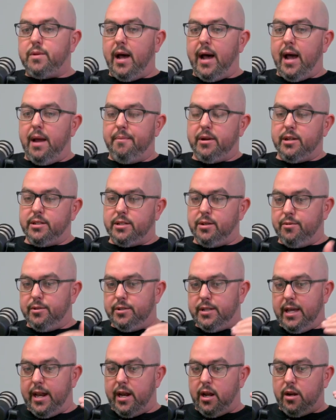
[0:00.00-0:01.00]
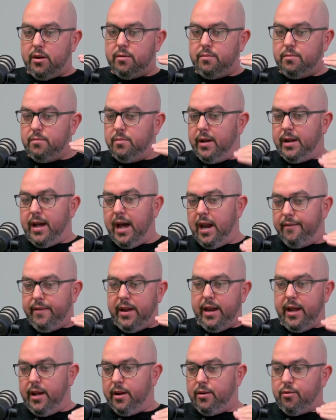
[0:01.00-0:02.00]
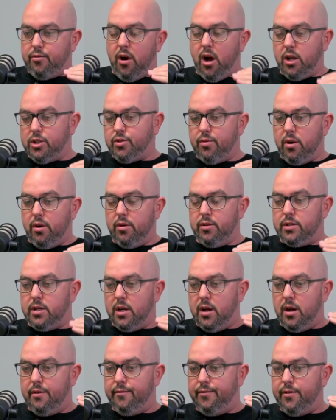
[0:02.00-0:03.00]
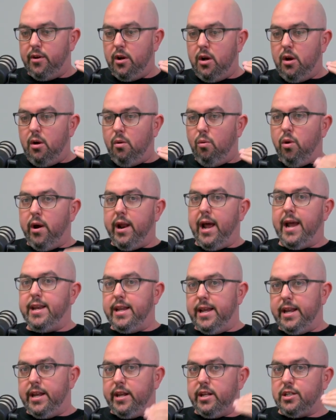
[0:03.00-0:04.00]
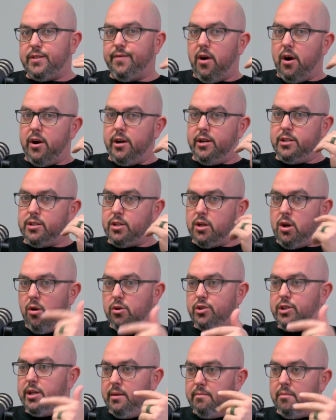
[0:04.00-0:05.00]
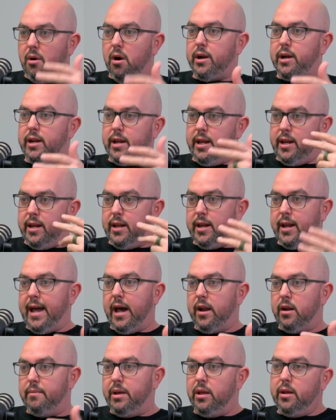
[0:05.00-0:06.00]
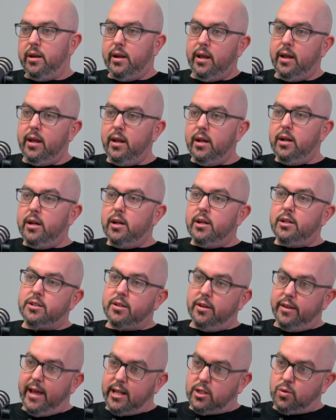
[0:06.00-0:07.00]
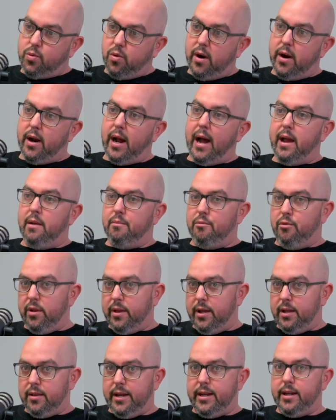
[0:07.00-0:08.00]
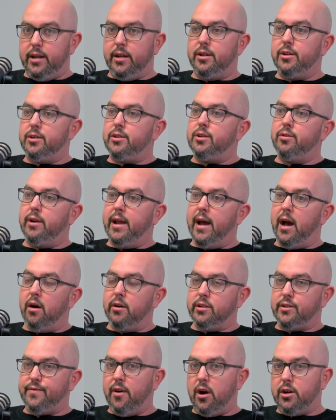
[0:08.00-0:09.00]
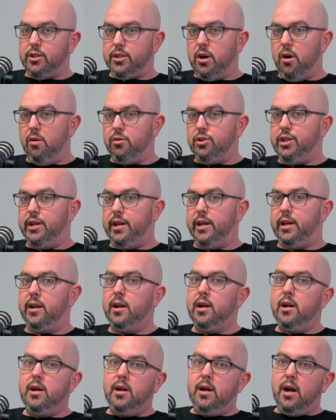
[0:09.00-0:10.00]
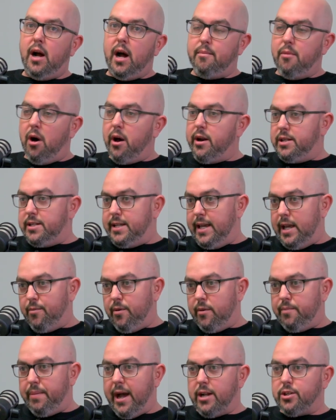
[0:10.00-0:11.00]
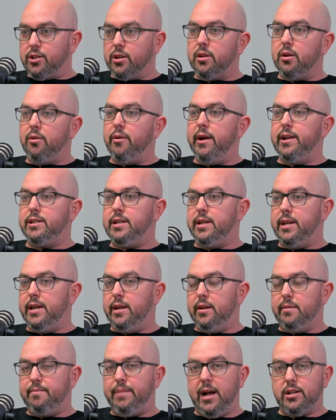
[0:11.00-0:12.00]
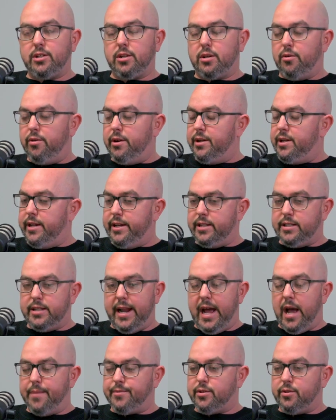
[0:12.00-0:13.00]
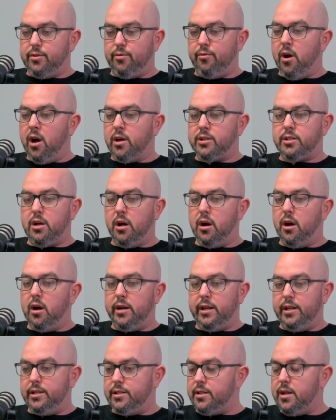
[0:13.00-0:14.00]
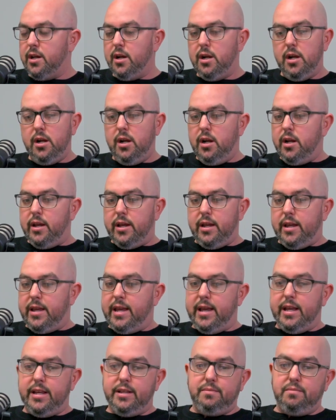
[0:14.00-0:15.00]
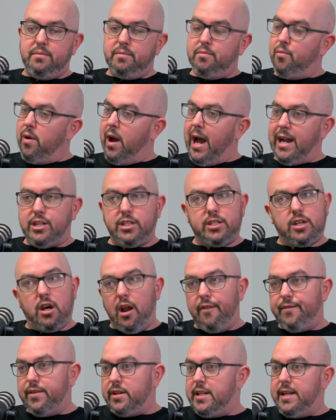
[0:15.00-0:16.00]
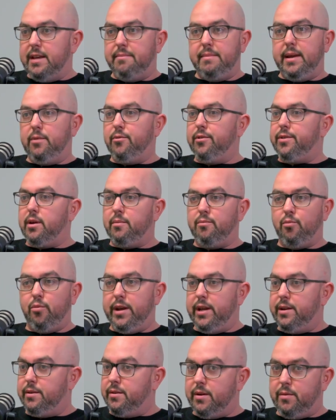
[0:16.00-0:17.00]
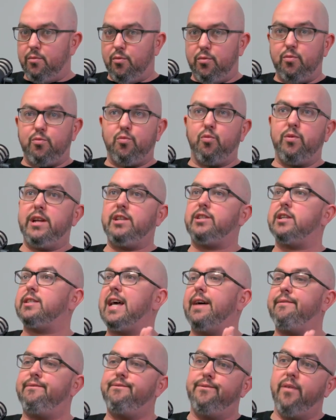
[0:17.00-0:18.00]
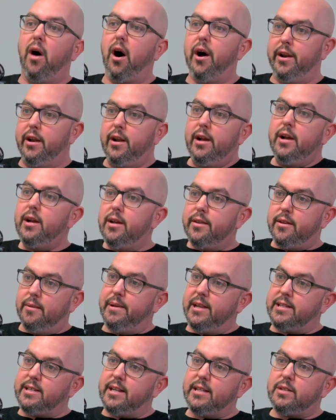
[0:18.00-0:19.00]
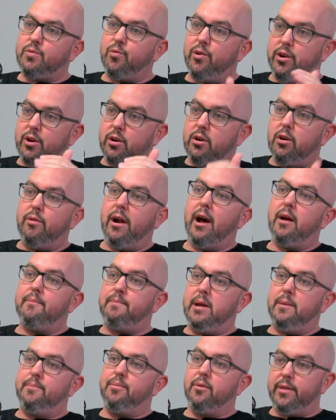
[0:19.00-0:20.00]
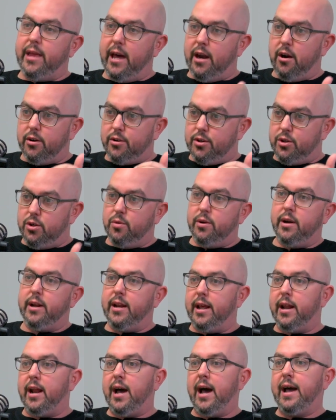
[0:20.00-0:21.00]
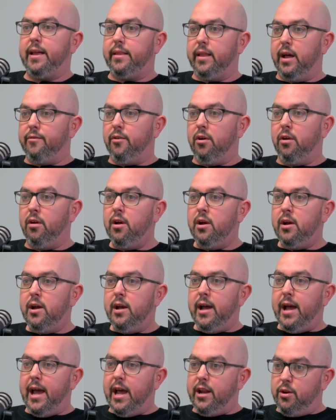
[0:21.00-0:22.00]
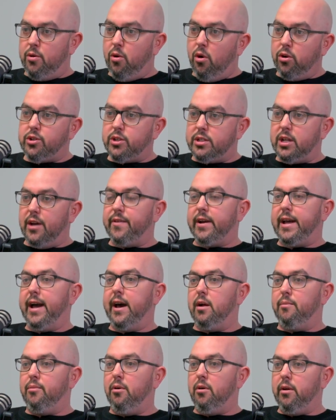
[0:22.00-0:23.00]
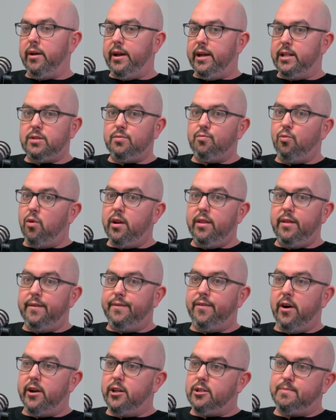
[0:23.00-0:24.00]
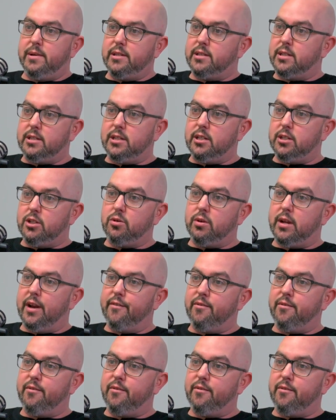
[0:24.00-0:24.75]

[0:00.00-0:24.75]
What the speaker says: time because it was at a crossroads of what I needed as far as coaching, marketing, and accountability. So that's where I'm really leaning into now. As far as coaching, I'm on a team with Patrick Laurenti. Patrick Laurenti is an absolute rock star. I just got off a team meeting with him. We just have fun. The business, when you're around people that are doing it at a high level and you hold yourself accountable, it's one of the funnest businesses you can